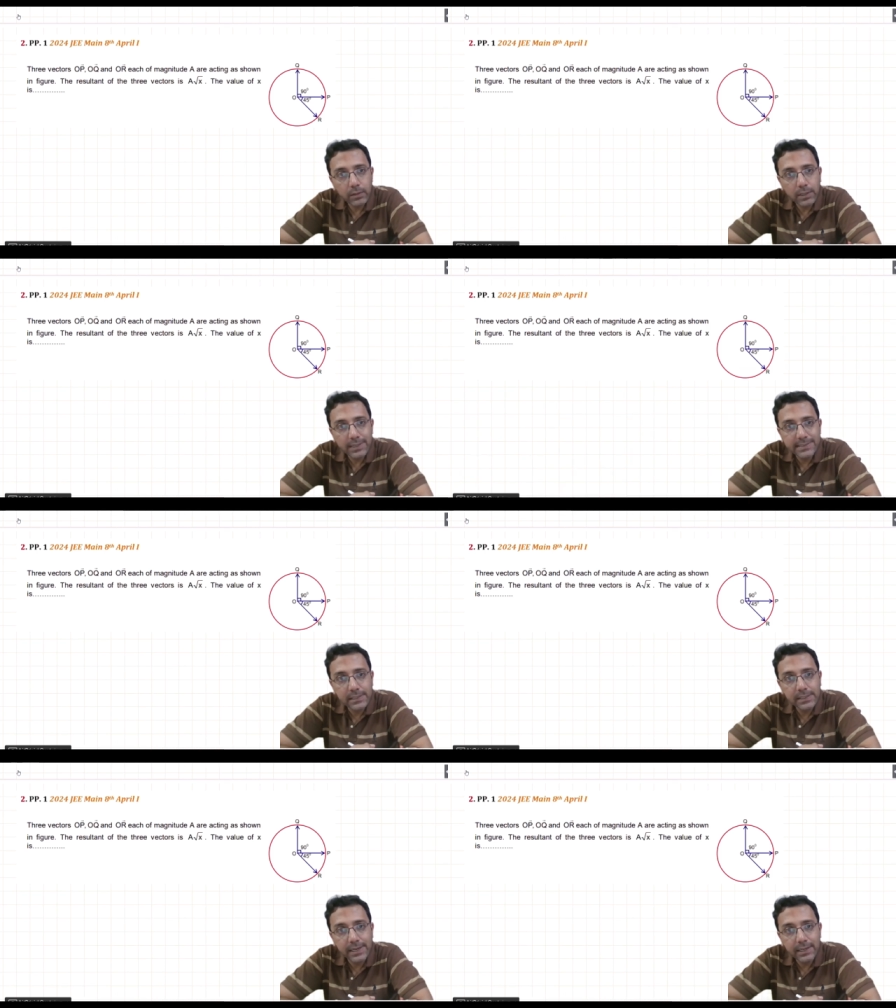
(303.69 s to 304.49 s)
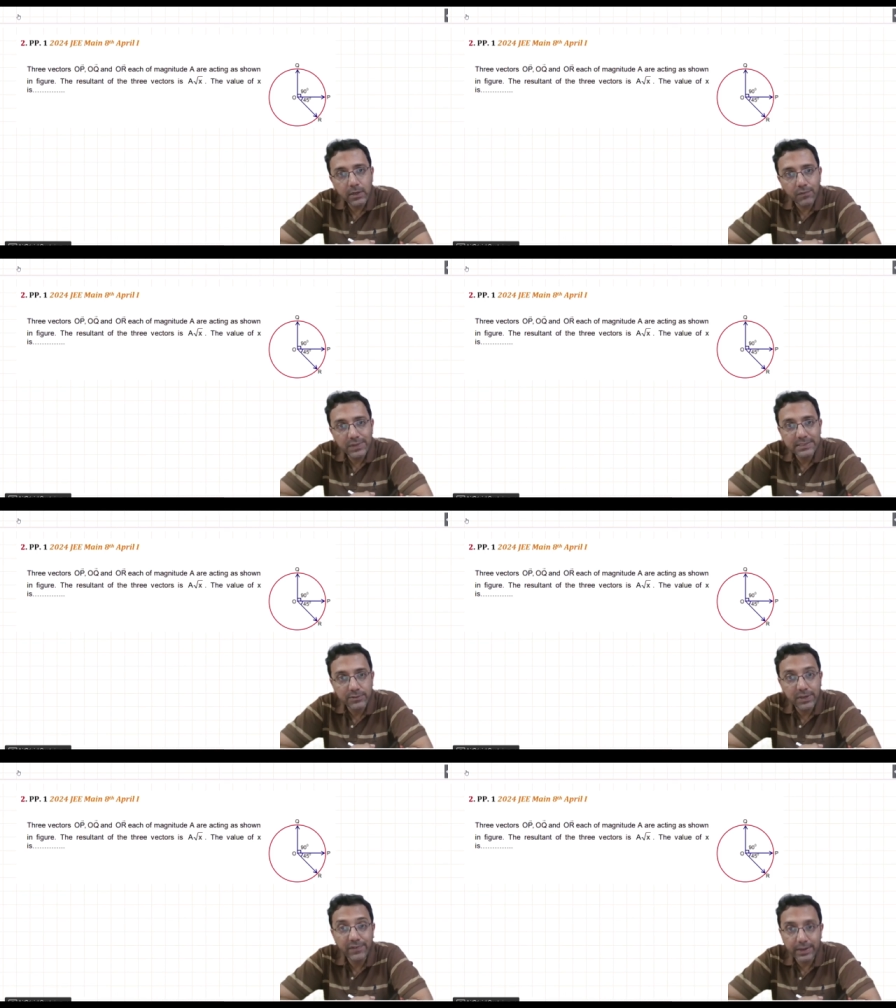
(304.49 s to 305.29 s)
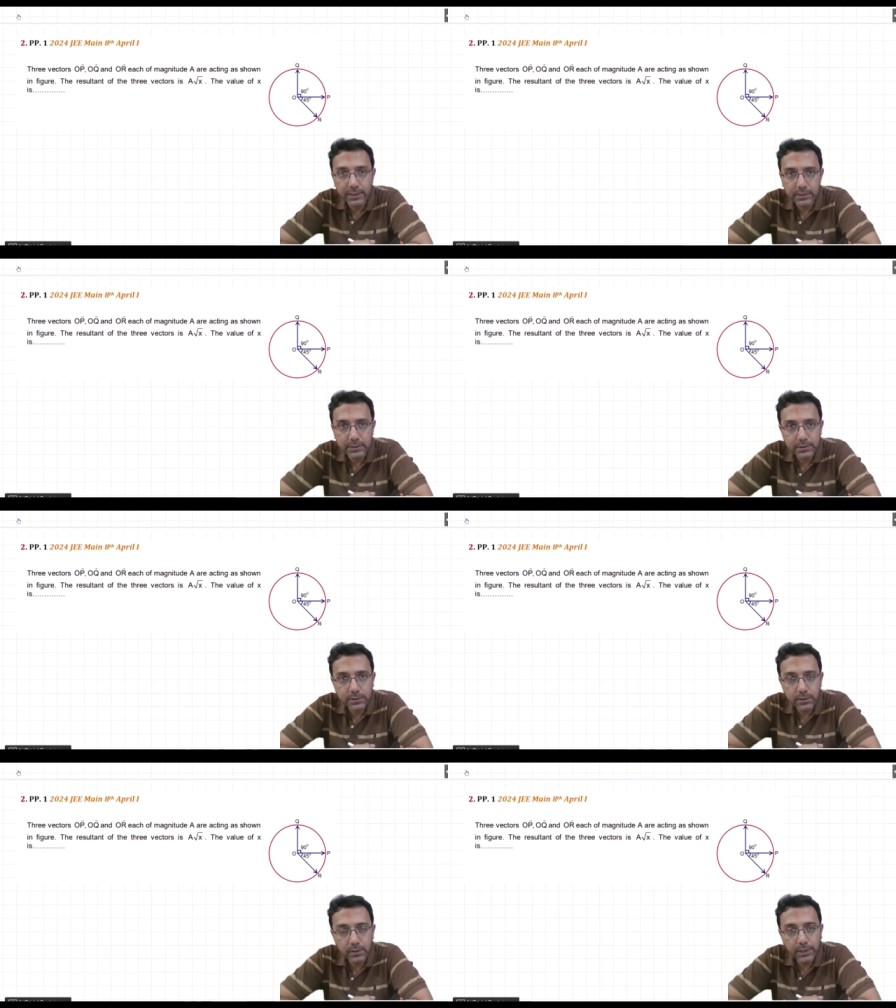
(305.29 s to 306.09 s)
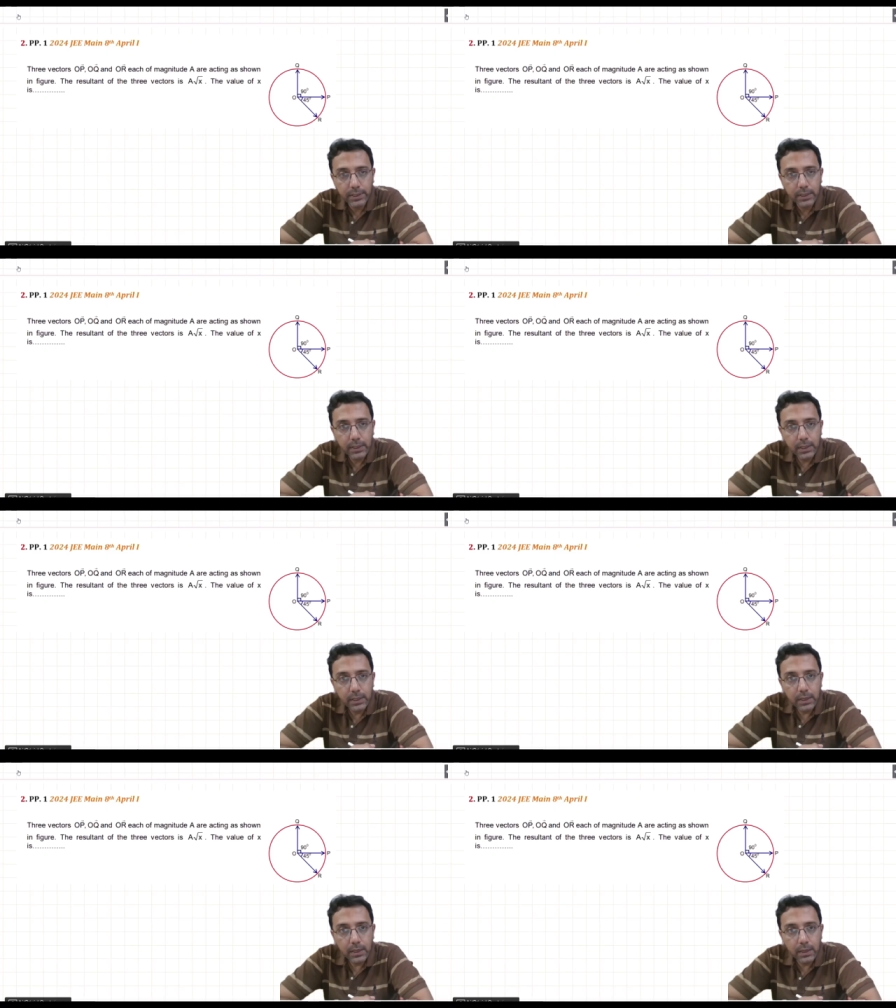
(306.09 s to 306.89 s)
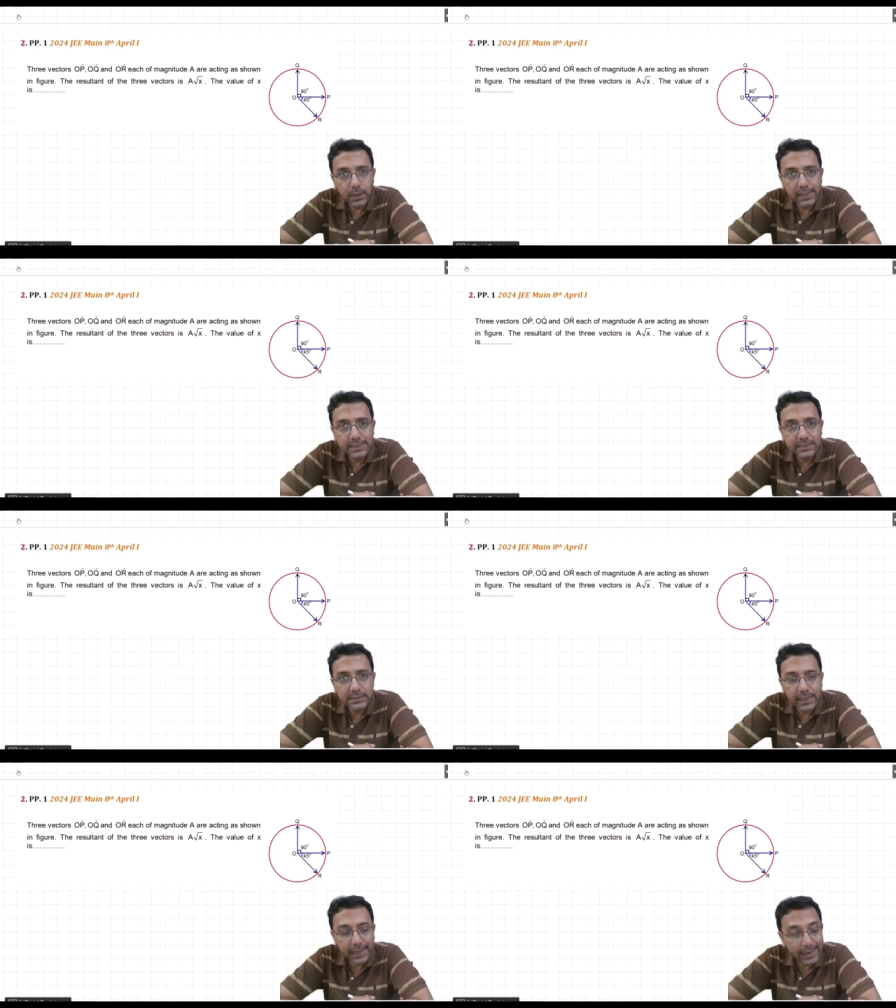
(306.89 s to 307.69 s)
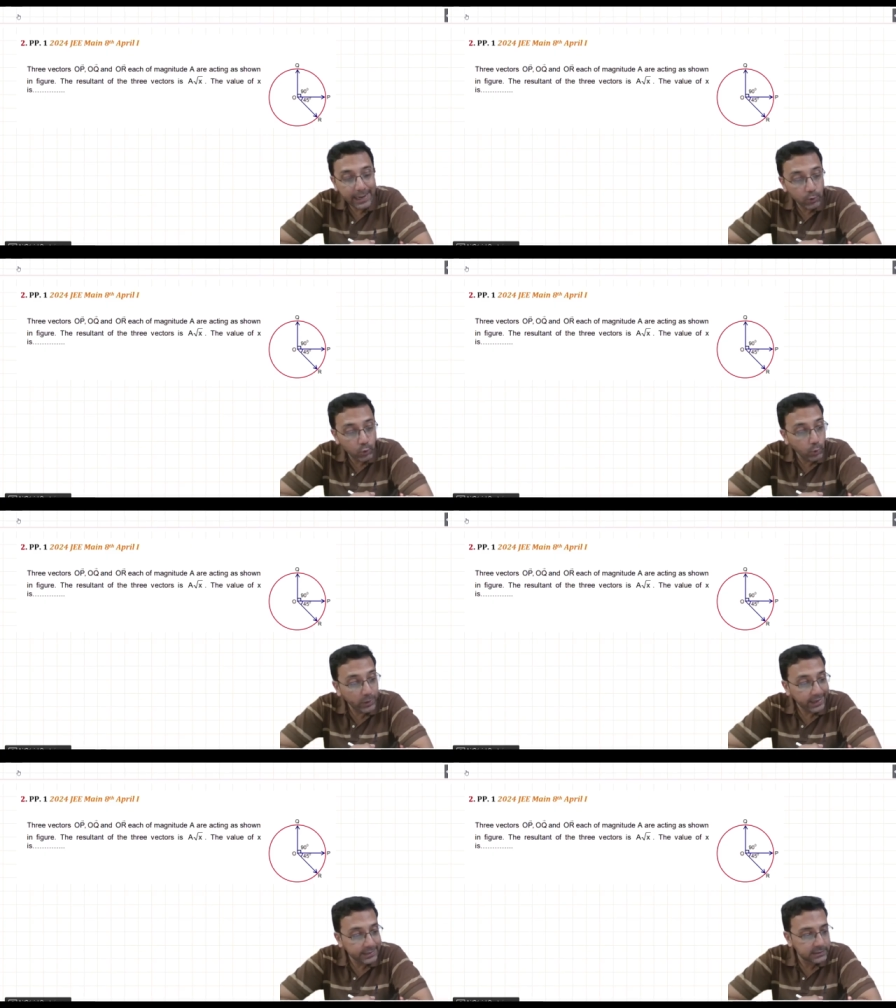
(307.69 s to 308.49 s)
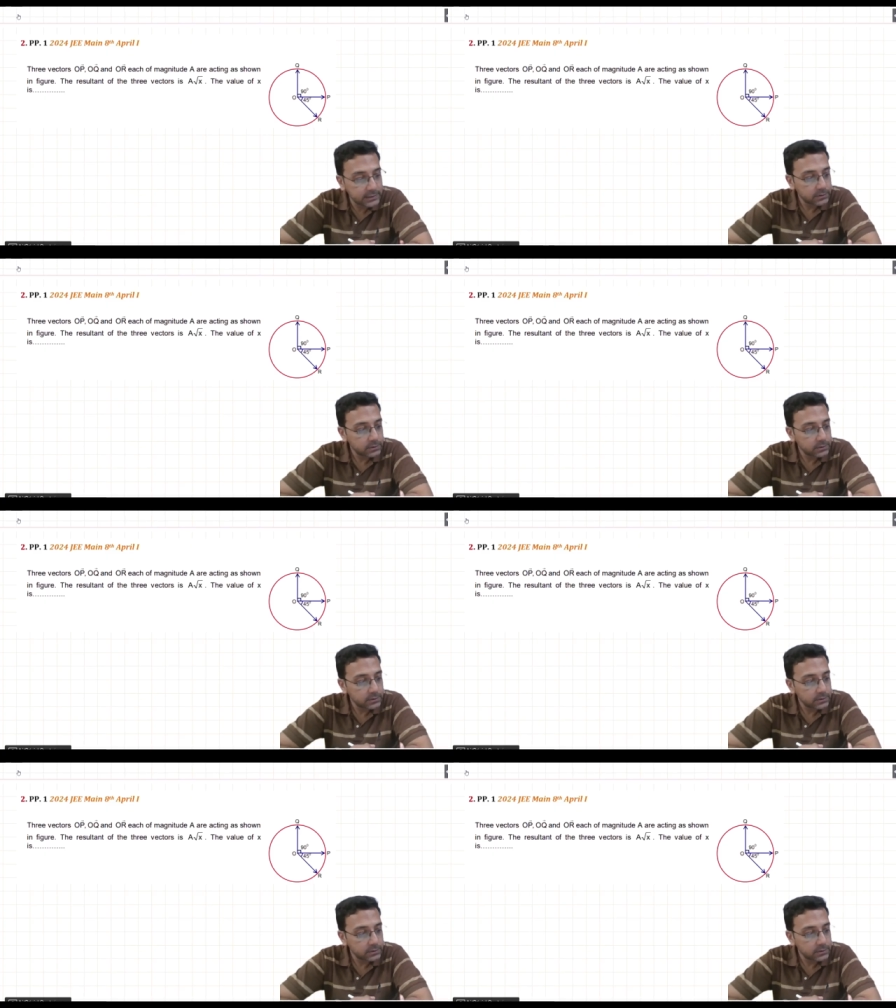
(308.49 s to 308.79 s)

The resultant of these three vectors, okay, is A root x.